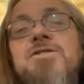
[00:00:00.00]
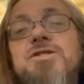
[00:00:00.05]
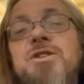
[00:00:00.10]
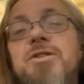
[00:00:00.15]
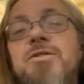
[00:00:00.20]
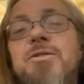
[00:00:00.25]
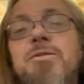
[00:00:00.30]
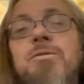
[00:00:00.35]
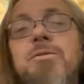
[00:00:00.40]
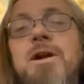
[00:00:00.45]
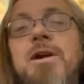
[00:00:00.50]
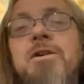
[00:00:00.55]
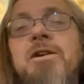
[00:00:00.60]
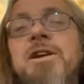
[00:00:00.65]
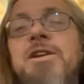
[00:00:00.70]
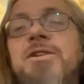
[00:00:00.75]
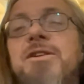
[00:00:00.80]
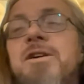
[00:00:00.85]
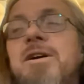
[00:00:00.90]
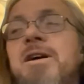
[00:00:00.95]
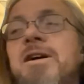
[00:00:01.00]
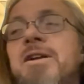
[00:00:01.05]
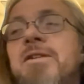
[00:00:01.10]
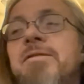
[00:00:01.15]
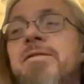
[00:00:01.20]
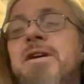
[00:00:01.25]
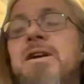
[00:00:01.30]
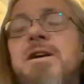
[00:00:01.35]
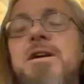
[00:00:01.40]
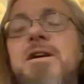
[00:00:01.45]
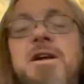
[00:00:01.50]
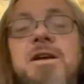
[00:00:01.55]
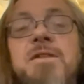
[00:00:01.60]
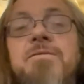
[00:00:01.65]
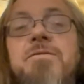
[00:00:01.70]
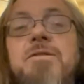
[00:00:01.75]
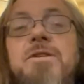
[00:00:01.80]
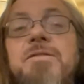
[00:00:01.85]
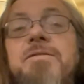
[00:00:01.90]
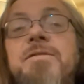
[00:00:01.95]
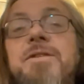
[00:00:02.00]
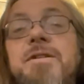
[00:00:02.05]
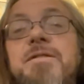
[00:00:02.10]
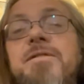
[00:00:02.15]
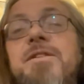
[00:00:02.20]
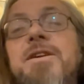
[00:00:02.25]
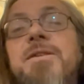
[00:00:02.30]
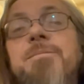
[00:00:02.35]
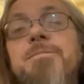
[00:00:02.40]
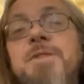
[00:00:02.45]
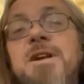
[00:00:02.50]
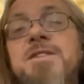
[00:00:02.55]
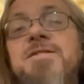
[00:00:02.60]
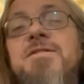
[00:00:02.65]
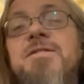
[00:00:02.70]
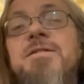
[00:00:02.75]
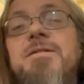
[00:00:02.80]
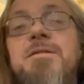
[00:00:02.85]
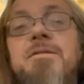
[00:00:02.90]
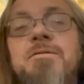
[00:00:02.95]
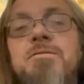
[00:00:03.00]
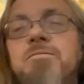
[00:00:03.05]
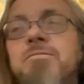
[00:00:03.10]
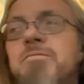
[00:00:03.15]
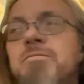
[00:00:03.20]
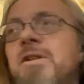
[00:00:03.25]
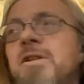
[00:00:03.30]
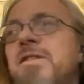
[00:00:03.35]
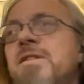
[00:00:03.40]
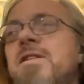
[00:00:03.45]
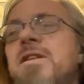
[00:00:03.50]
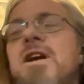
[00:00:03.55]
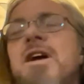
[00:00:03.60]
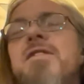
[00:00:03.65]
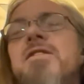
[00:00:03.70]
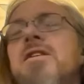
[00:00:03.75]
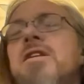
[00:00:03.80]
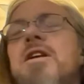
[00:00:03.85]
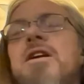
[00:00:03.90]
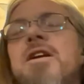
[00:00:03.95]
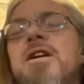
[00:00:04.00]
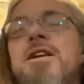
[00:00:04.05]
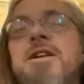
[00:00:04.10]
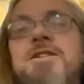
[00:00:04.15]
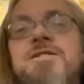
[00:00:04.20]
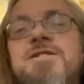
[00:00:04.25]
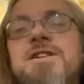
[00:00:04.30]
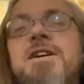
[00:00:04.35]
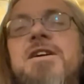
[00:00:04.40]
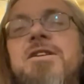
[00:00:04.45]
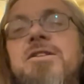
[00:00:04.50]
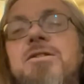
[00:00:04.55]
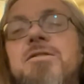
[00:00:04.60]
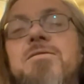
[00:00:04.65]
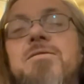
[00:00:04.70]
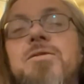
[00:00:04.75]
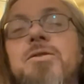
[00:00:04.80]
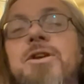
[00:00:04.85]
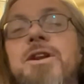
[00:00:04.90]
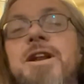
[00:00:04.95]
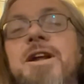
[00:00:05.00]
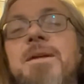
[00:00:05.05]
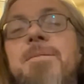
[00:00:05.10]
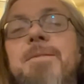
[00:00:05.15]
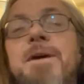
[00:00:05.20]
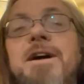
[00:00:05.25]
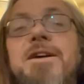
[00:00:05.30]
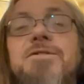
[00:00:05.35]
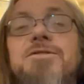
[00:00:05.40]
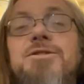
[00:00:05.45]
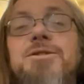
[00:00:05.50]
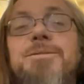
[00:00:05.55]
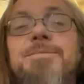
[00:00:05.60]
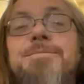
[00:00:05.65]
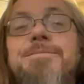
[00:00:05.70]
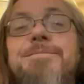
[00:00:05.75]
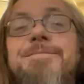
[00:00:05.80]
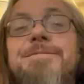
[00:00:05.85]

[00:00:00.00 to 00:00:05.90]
So the rear end out of a F-150 that's with nothing in it is 149 pounds.